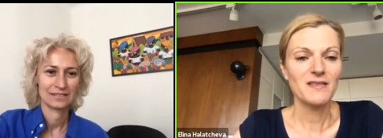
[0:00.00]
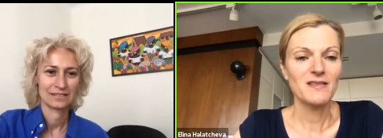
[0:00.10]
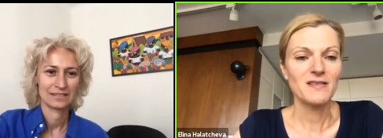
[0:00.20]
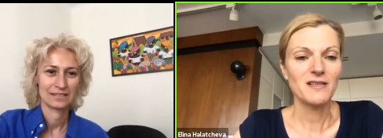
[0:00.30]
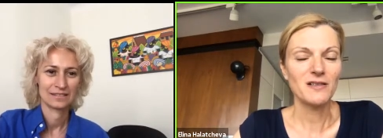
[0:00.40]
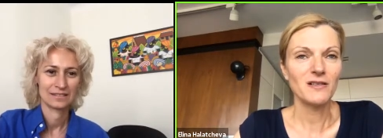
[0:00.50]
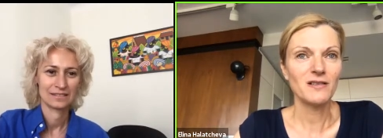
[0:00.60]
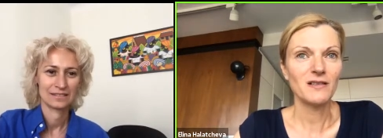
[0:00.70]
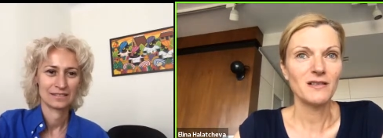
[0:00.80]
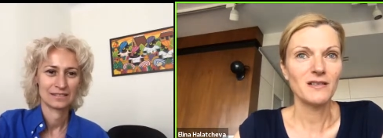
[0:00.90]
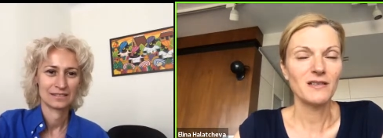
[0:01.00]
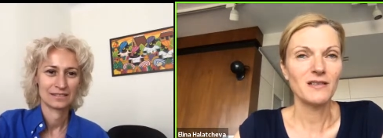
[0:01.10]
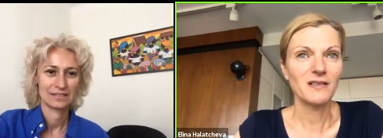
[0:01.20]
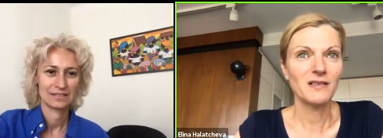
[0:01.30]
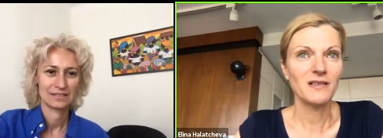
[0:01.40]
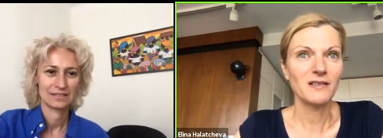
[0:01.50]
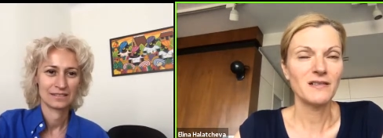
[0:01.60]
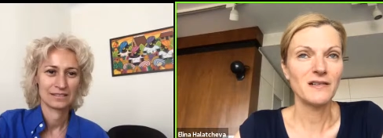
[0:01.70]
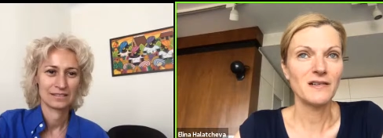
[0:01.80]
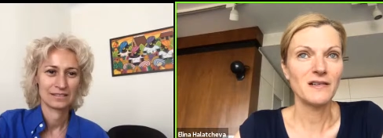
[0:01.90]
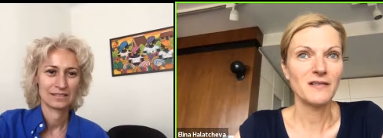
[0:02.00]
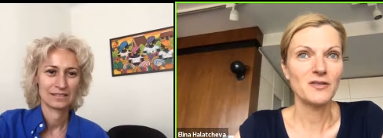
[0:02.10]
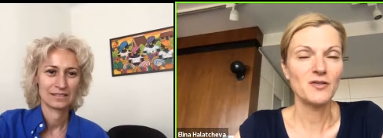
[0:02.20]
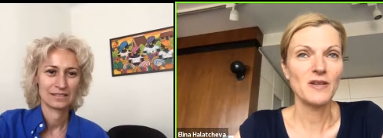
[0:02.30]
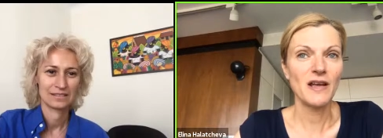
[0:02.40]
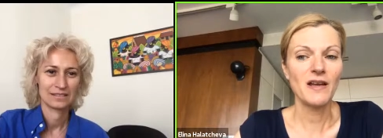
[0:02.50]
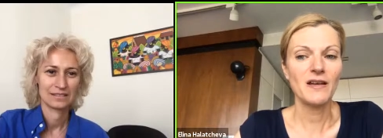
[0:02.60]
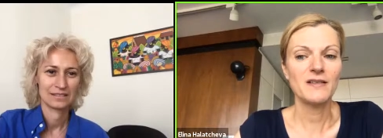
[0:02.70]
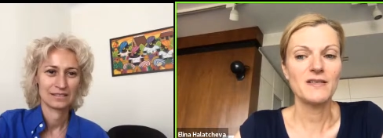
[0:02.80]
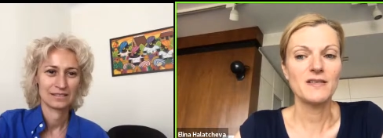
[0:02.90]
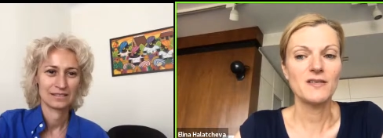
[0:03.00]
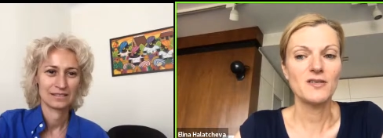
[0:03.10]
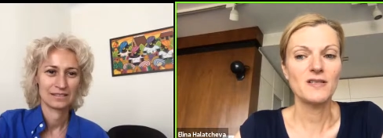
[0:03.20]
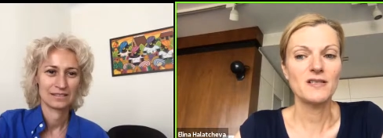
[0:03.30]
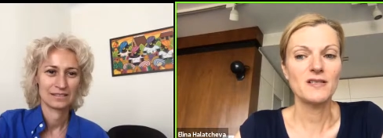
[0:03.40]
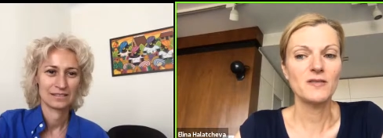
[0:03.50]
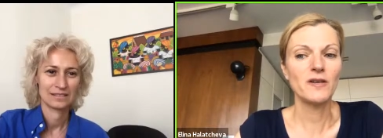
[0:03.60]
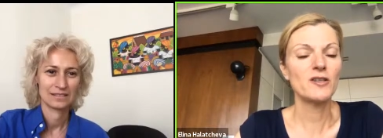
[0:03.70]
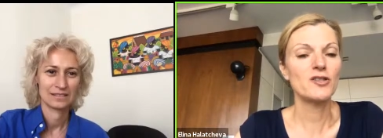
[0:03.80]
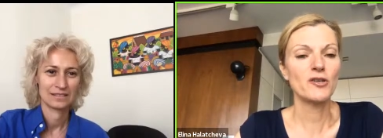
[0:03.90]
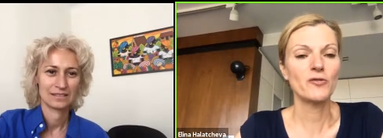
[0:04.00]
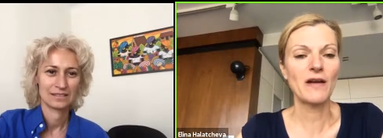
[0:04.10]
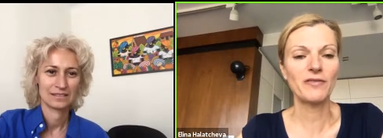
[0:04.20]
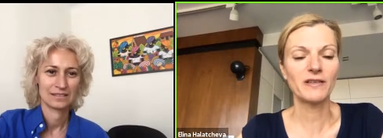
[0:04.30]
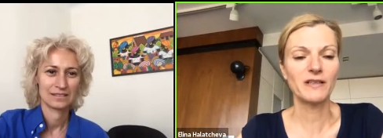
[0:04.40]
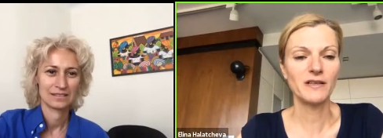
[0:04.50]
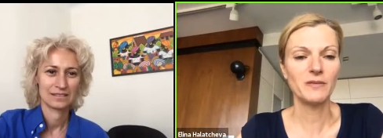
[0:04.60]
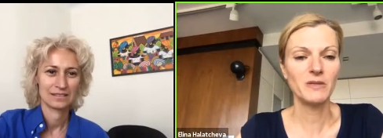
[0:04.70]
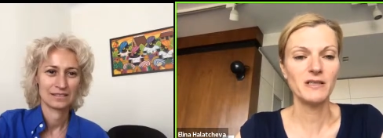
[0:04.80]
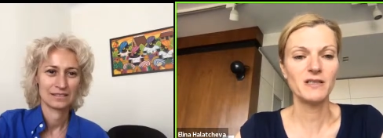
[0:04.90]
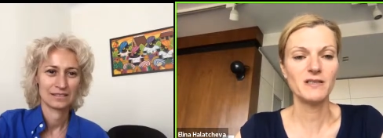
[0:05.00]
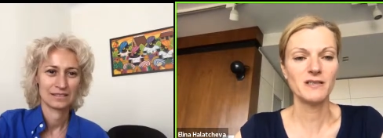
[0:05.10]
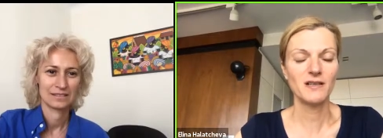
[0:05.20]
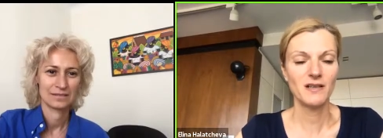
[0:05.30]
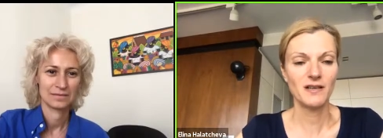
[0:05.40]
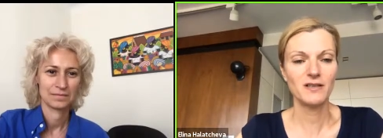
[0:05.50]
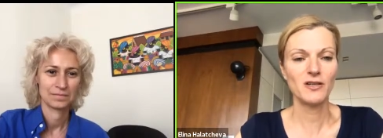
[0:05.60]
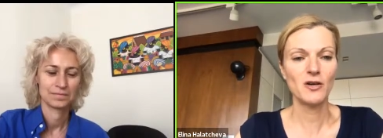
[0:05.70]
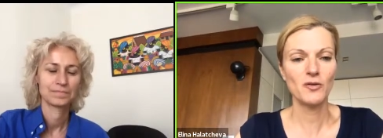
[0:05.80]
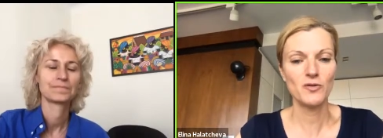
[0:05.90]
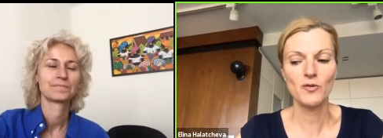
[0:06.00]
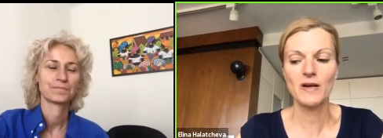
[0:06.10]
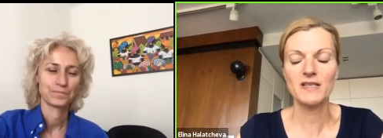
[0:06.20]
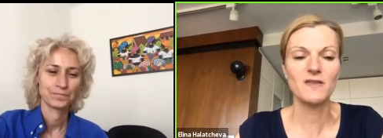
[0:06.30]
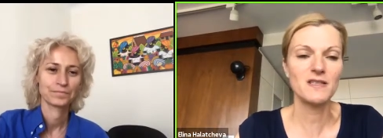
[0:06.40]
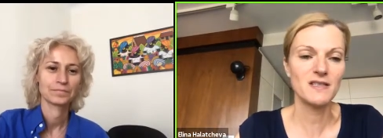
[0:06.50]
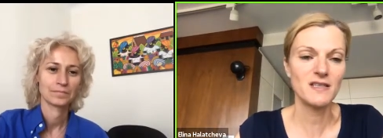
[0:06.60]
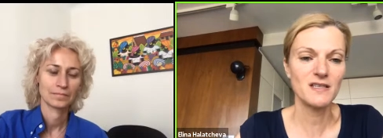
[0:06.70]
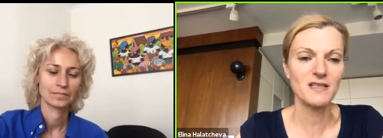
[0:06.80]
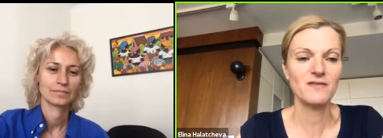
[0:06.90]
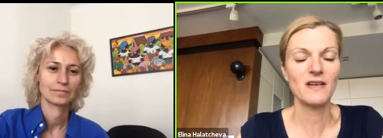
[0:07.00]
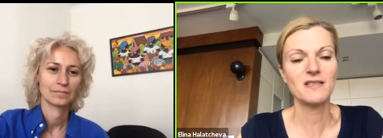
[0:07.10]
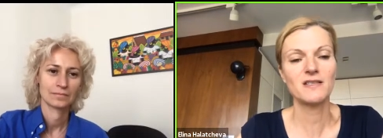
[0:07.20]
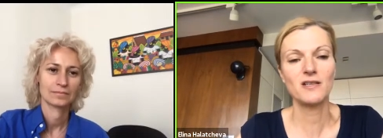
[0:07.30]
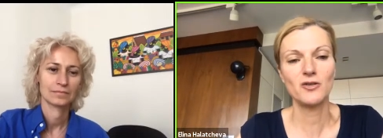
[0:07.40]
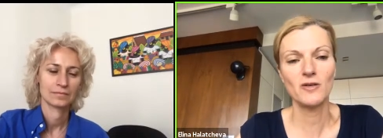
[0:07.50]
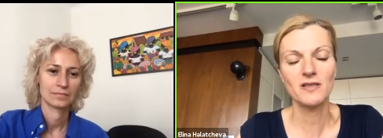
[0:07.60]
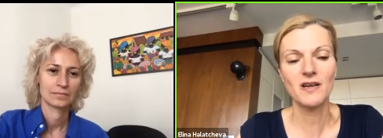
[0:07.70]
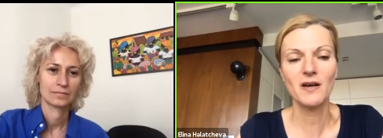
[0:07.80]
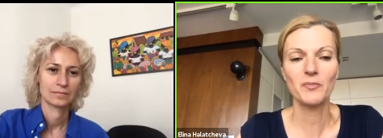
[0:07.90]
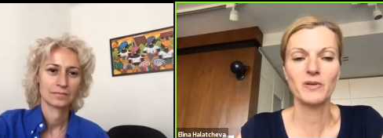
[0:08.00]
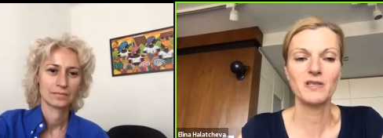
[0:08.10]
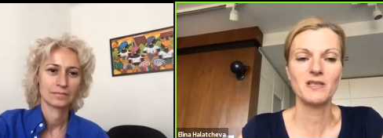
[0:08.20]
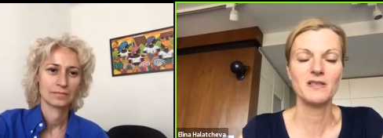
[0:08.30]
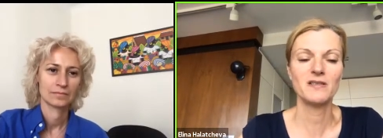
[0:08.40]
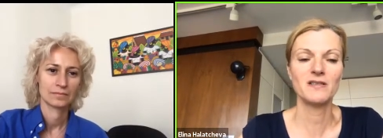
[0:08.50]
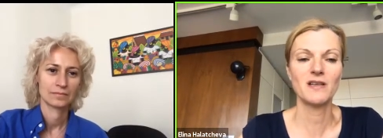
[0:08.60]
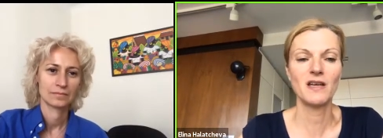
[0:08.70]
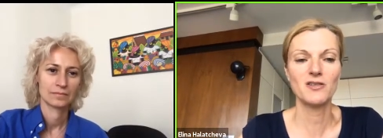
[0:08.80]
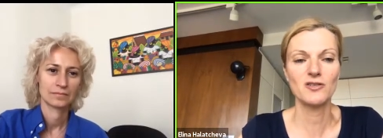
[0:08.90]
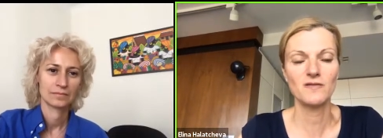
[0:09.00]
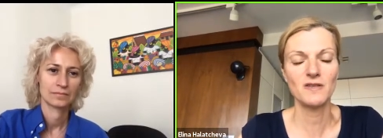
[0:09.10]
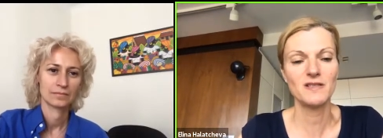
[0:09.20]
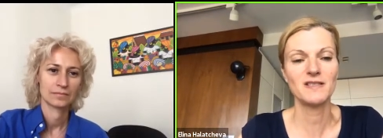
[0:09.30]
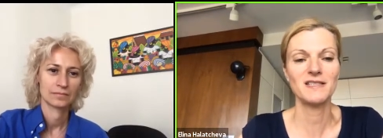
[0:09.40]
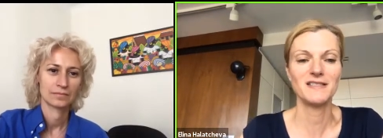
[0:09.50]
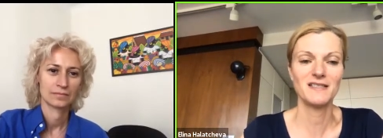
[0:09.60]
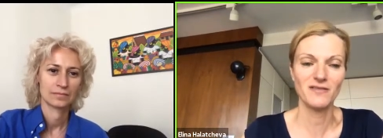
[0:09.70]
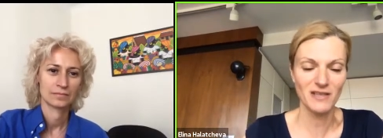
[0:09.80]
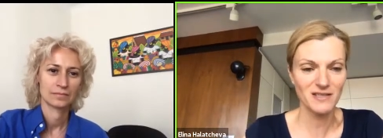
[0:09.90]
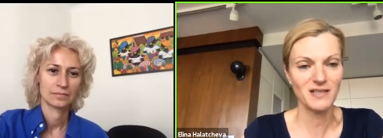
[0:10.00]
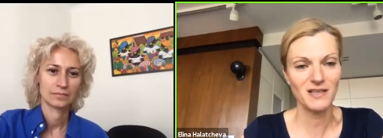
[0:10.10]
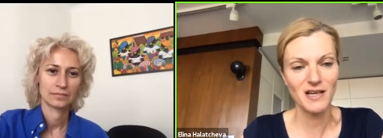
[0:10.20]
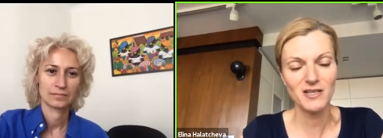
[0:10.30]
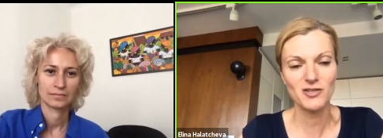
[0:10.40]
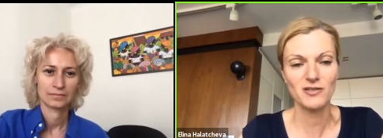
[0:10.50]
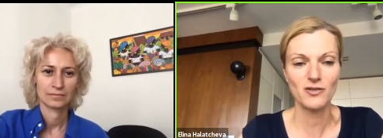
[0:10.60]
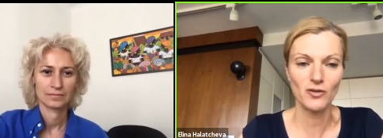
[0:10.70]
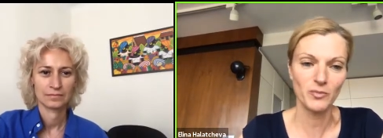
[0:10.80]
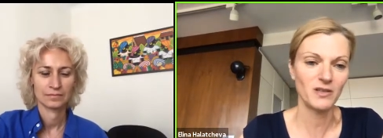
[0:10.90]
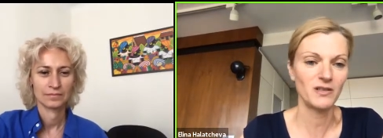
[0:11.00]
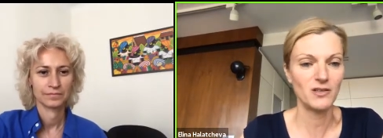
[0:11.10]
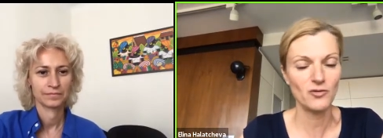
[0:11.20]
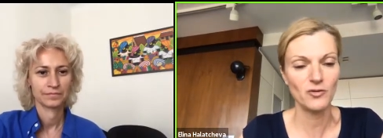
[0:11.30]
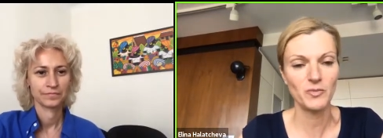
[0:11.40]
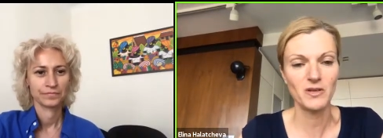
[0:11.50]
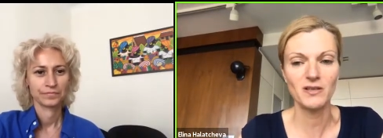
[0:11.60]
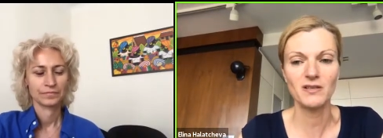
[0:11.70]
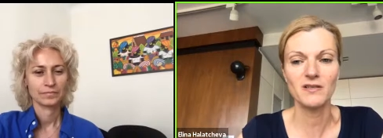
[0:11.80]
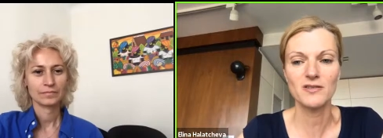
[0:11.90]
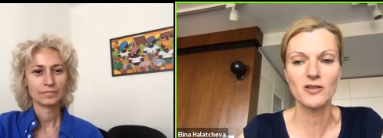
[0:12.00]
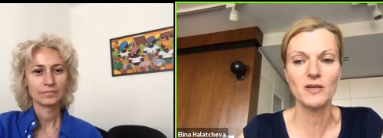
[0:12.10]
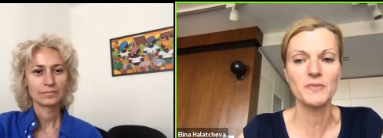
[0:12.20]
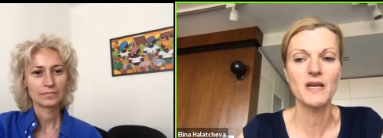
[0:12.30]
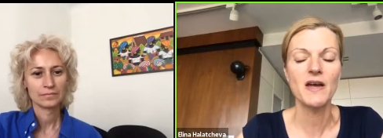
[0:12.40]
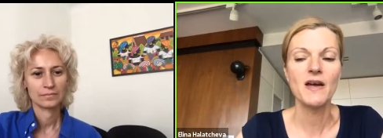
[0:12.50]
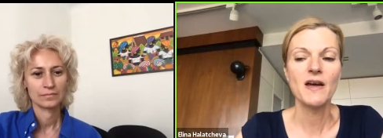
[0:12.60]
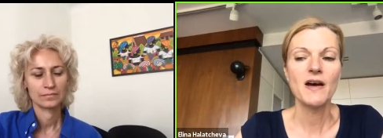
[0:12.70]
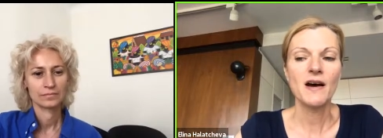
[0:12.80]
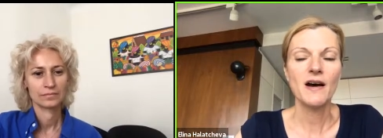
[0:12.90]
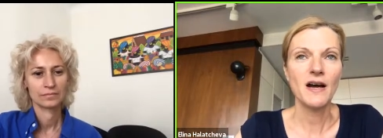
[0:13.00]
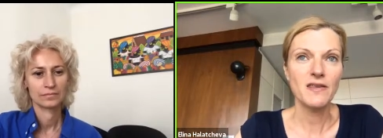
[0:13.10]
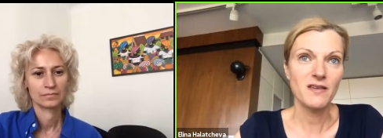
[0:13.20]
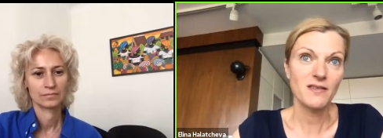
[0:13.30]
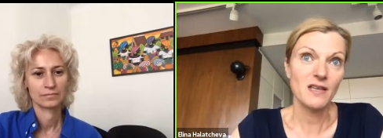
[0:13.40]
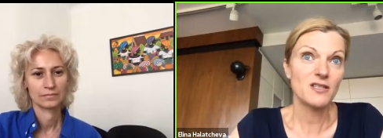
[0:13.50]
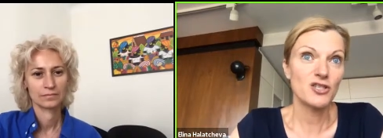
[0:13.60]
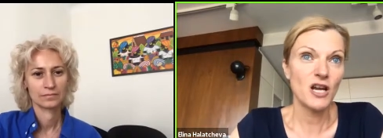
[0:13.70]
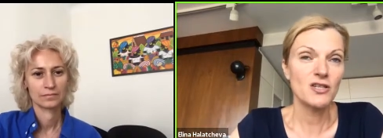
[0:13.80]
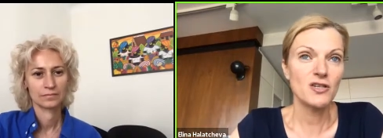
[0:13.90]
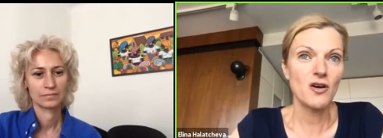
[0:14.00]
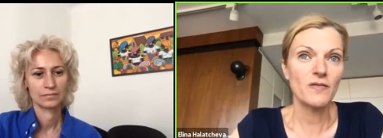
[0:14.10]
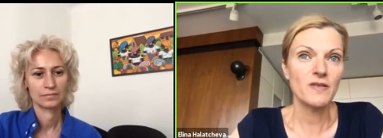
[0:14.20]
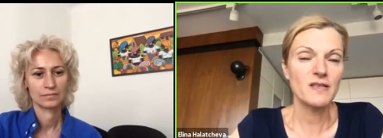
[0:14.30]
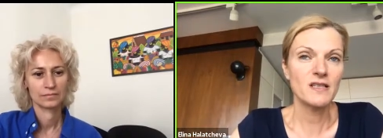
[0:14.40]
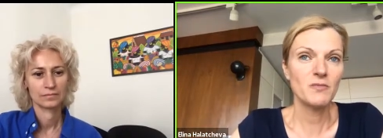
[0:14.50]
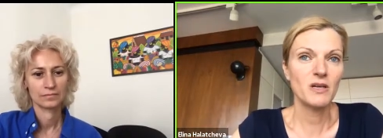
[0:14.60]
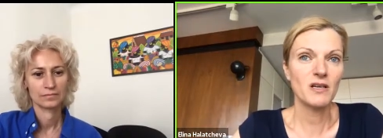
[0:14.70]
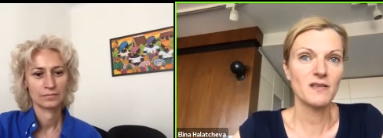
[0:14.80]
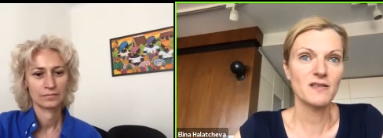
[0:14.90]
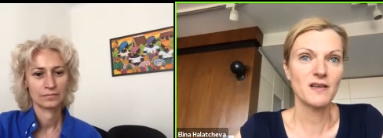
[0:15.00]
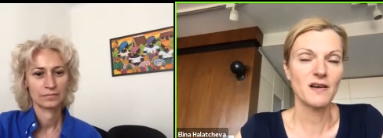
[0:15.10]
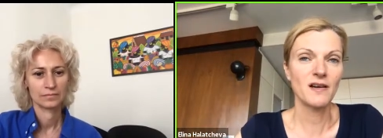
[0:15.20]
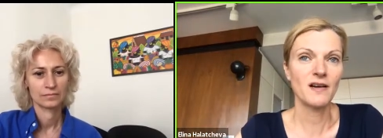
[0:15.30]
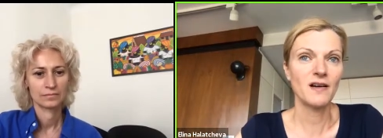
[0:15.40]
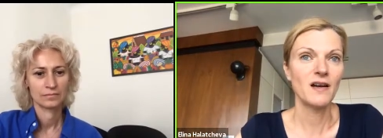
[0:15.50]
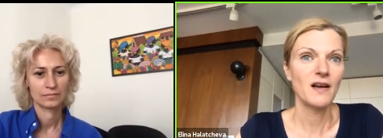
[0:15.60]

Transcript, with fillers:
Speaker 1: still uh, today it's it's still very geographically limited uh, you know, US VCs investing in US companies, Asian VCs investing in Asian, European and European startups. Uh, I think that's changing obviously because, uh,